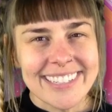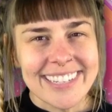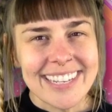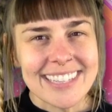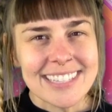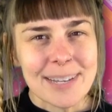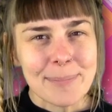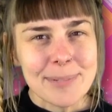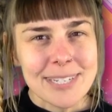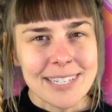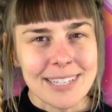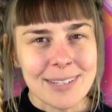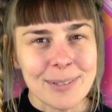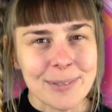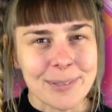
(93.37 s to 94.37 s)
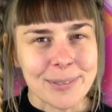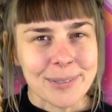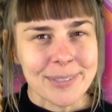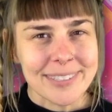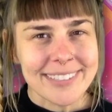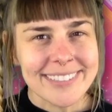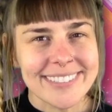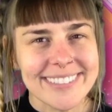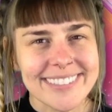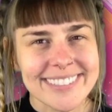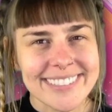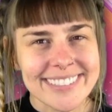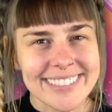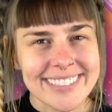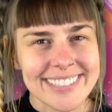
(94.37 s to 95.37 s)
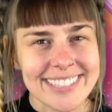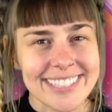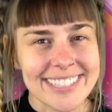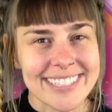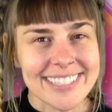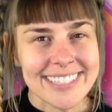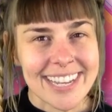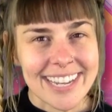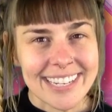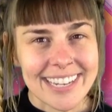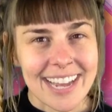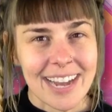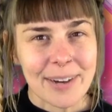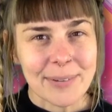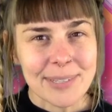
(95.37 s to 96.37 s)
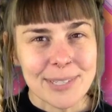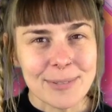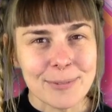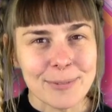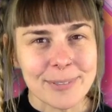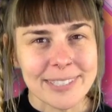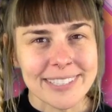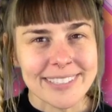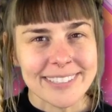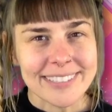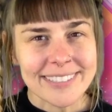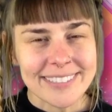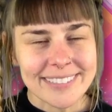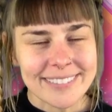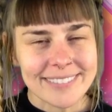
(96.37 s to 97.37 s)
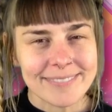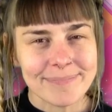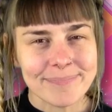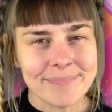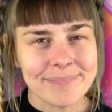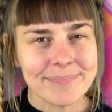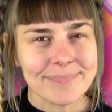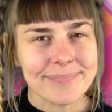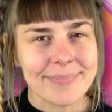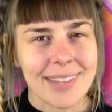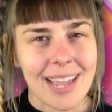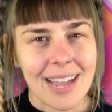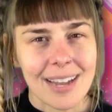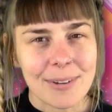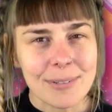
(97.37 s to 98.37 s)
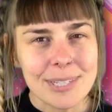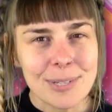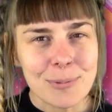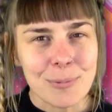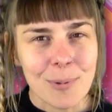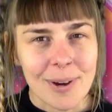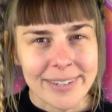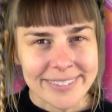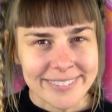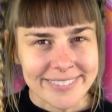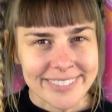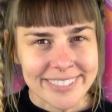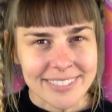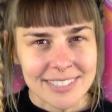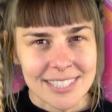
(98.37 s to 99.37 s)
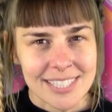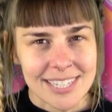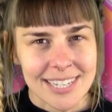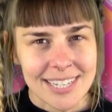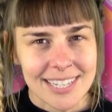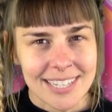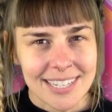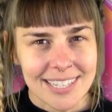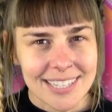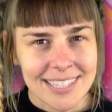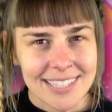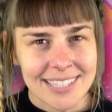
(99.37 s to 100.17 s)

It's up to you to decide how you feel. How do you want to feel today?